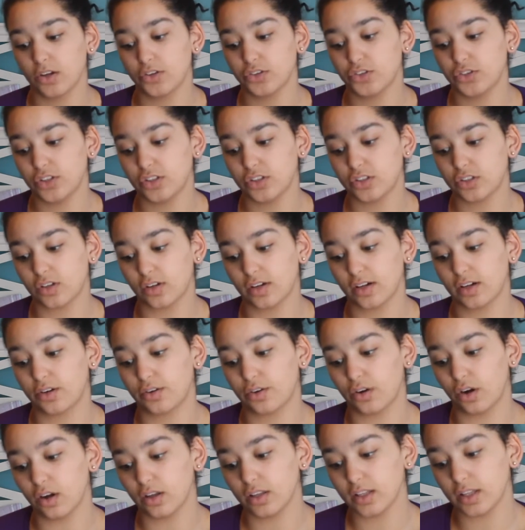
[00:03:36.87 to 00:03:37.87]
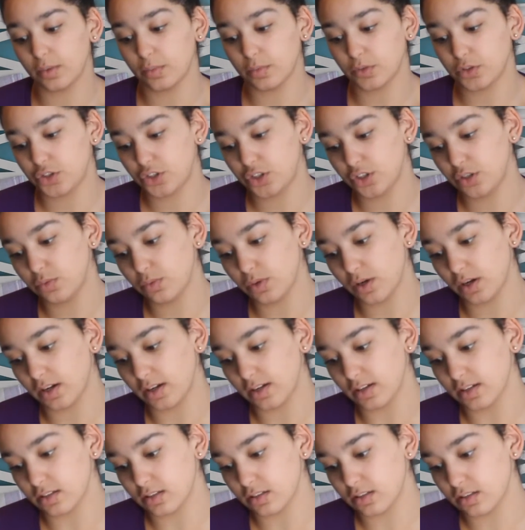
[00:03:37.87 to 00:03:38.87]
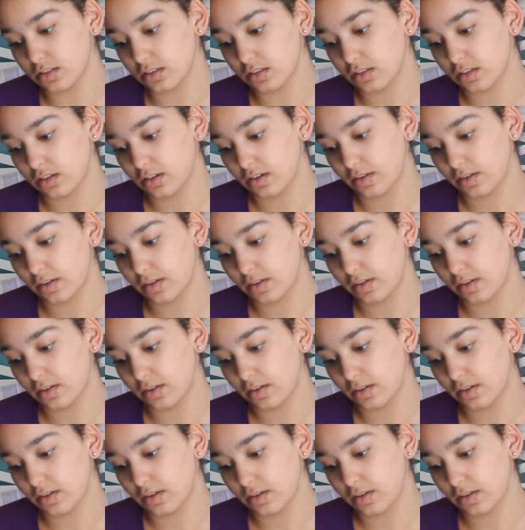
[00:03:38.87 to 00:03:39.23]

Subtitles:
She started crawling when she was